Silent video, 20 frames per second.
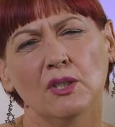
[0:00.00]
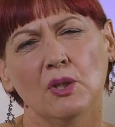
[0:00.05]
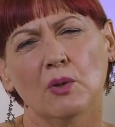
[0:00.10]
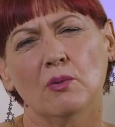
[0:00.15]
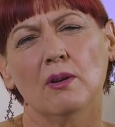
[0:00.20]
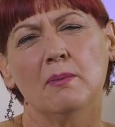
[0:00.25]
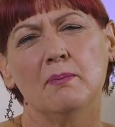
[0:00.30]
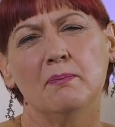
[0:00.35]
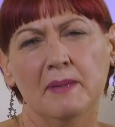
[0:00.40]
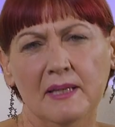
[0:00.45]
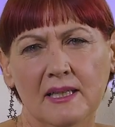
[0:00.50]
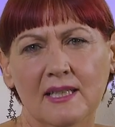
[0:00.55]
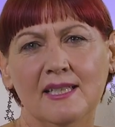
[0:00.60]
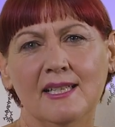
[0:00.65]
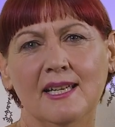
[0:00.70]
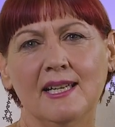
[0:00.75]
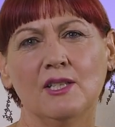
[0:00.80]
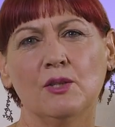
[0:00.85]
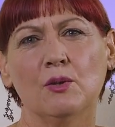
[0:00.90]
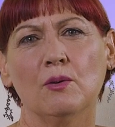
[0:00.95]
your
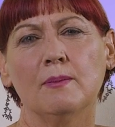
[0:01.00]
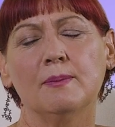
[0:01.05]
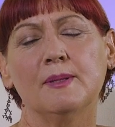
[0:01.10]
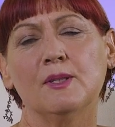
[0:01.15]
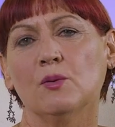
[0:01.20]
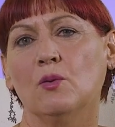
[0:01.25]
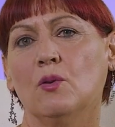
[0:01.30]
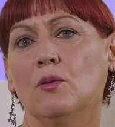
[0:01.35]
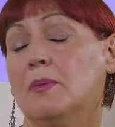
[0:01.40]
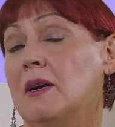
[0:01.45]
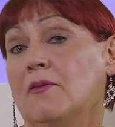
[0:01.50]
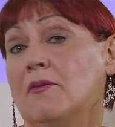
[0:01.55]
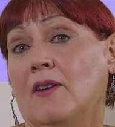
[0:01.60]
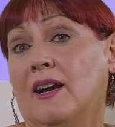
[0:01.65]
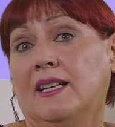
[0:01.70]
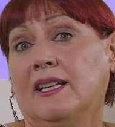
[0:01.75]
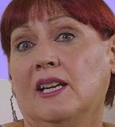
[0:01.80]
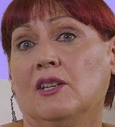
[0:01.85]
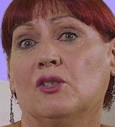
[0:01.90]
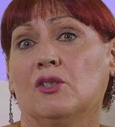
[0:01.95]
ability to absorb a
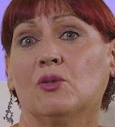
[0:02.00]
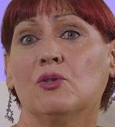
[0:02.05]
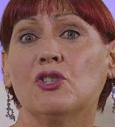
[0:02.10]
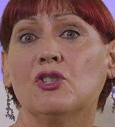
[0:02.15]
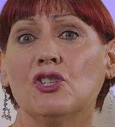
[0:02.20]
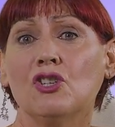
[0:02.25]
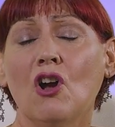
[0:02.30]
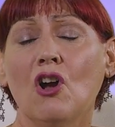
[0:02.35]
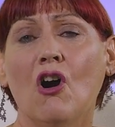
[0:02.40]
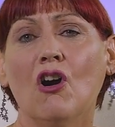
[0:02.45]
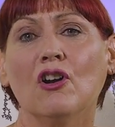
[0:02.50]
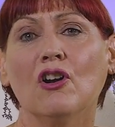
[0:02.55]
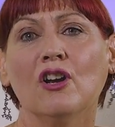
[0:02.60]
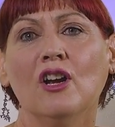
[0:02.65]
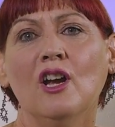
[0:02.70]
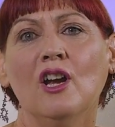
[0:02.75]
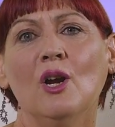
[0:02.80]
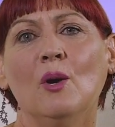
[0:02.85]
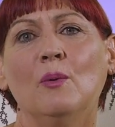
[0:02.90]
financial shock,